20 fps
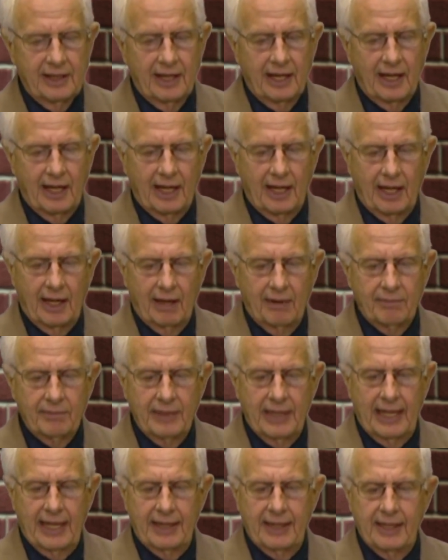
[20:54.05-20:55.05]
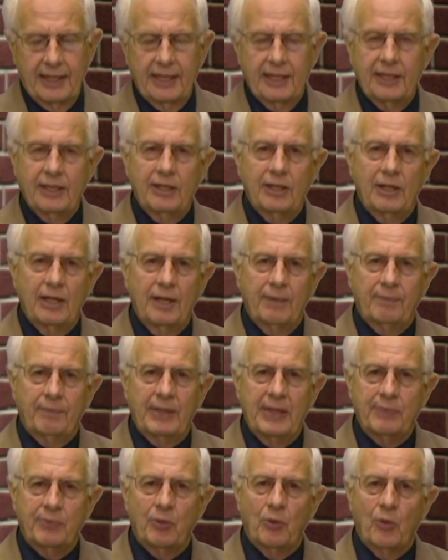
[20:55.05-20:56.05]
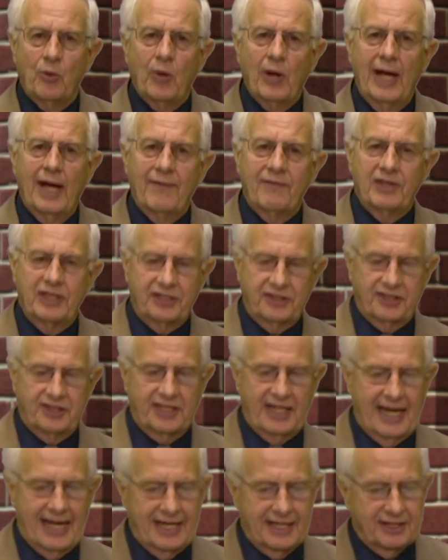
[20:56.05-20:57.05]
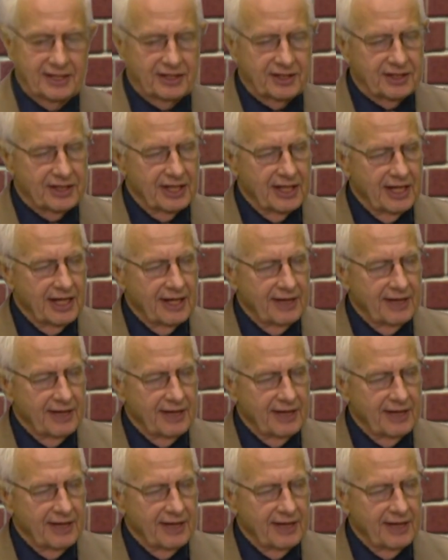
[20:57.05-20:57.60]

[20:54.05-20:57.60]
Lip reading: And people will have the sense